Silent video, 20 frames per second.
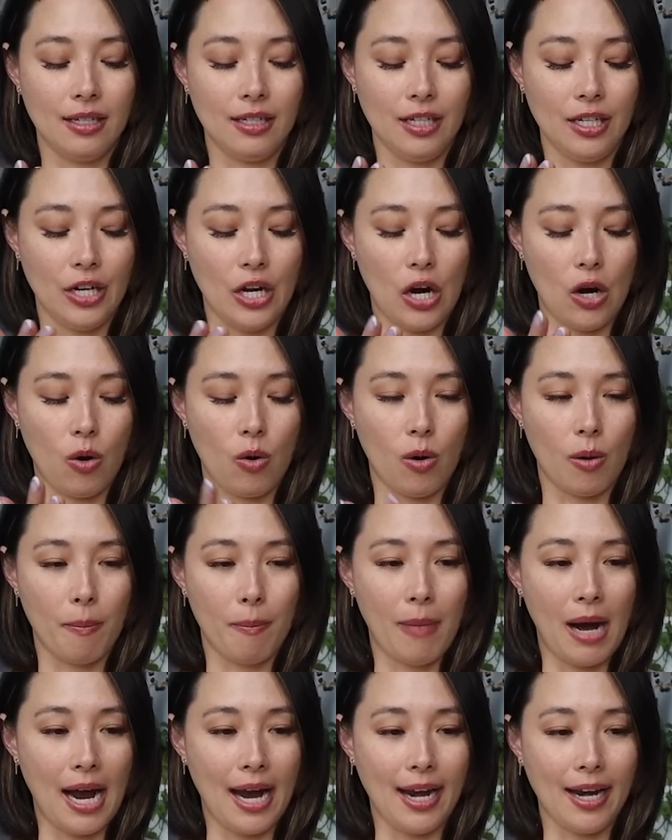
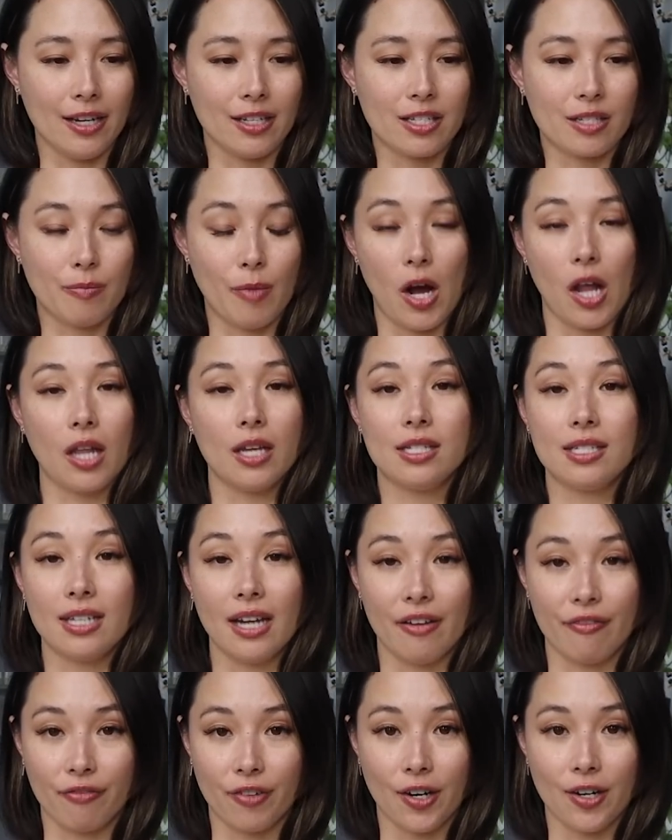my smallest
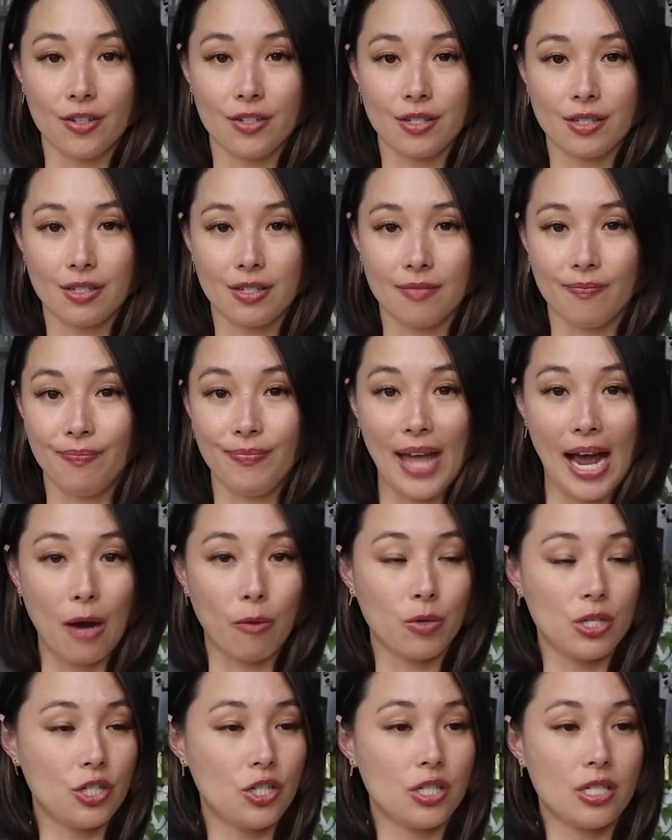debt first.
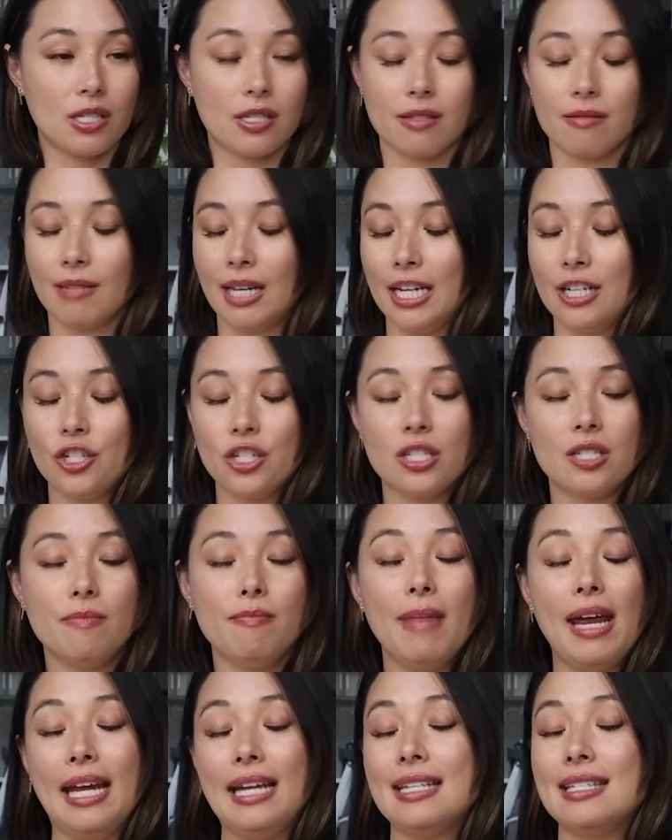It just
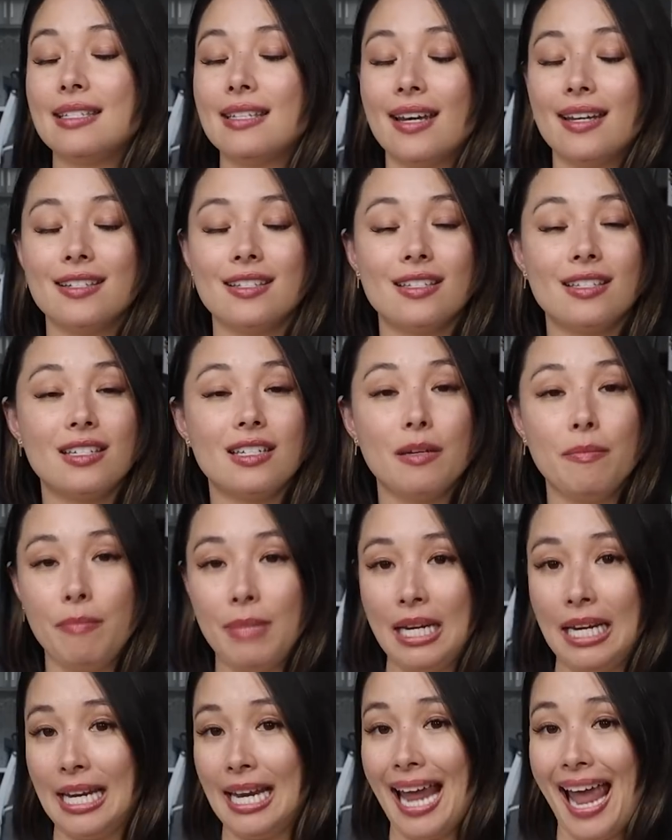made sense to
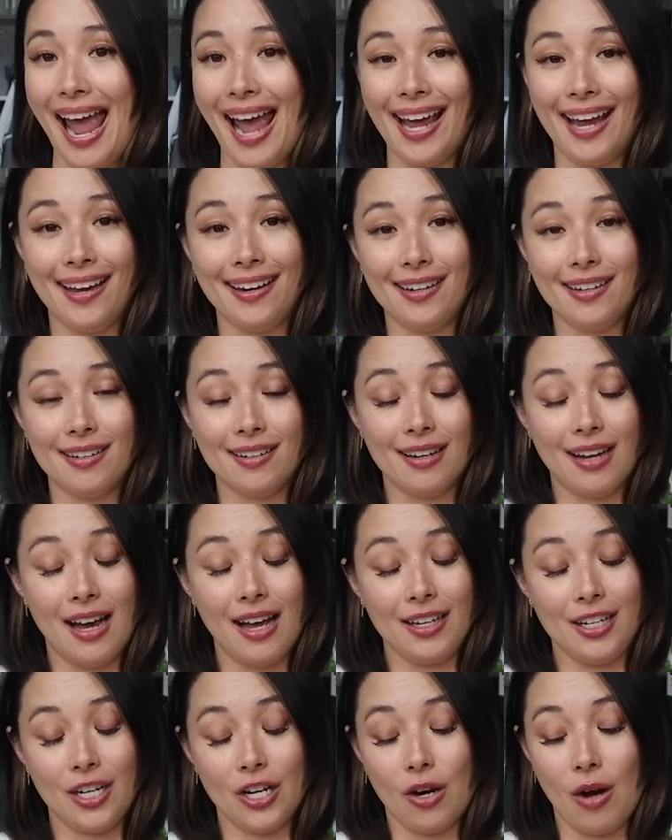me. And,
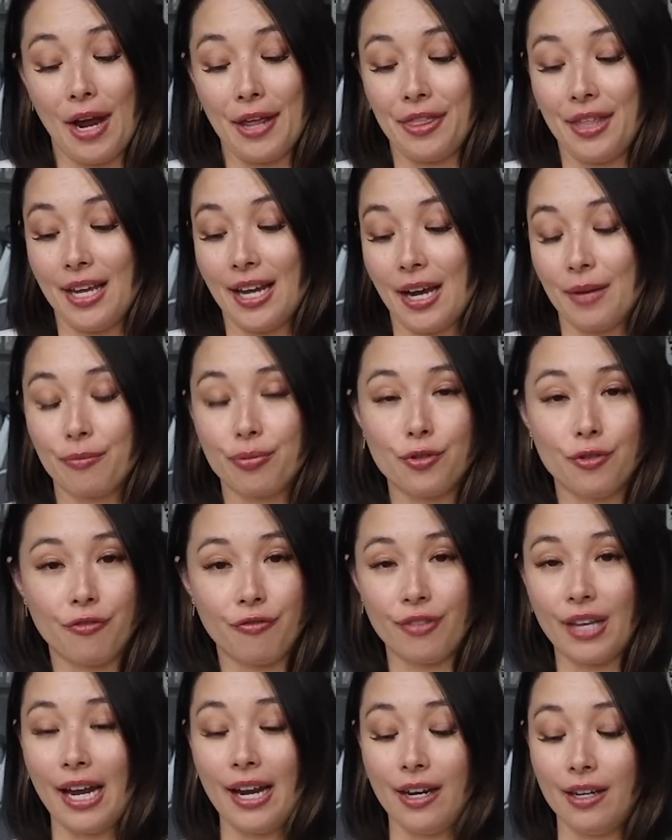I think I'm
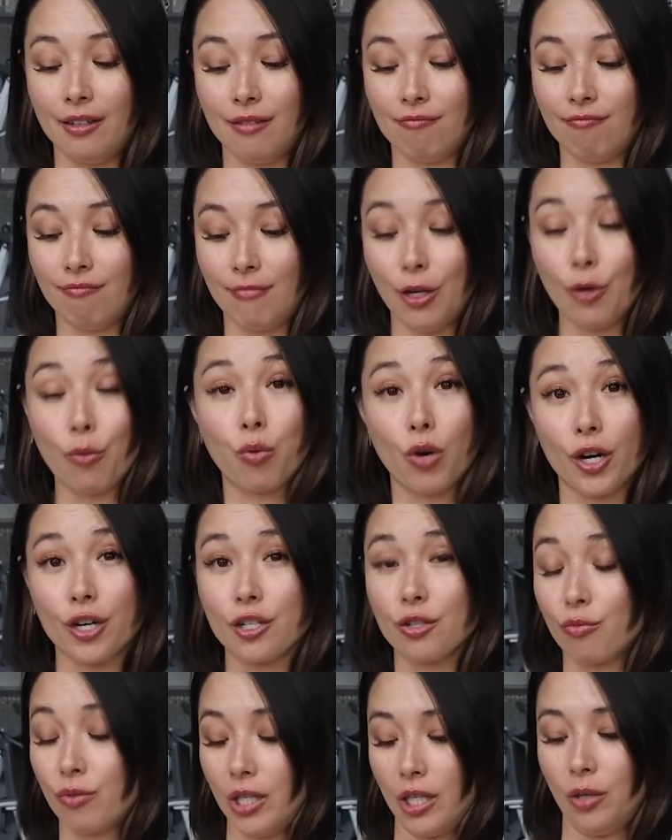proof that it
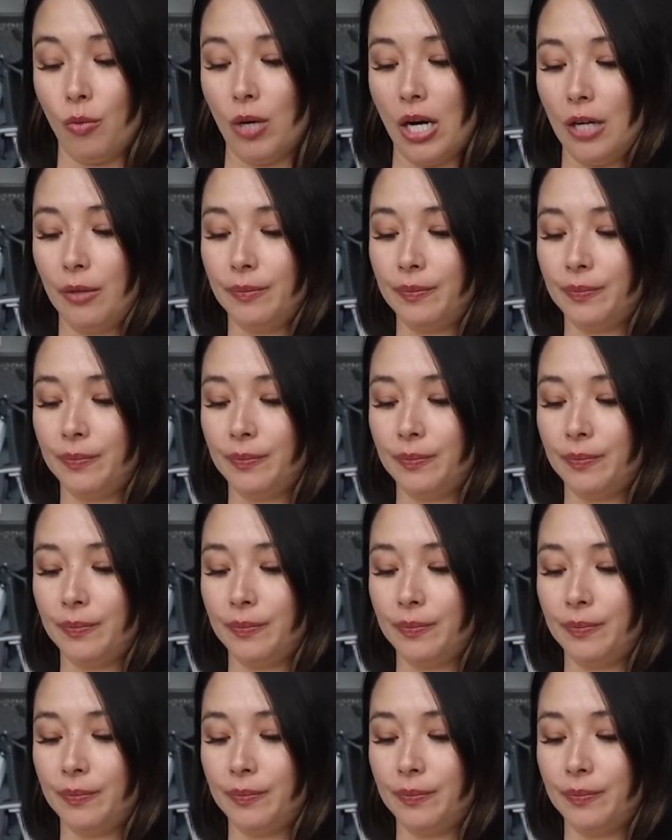worked really well.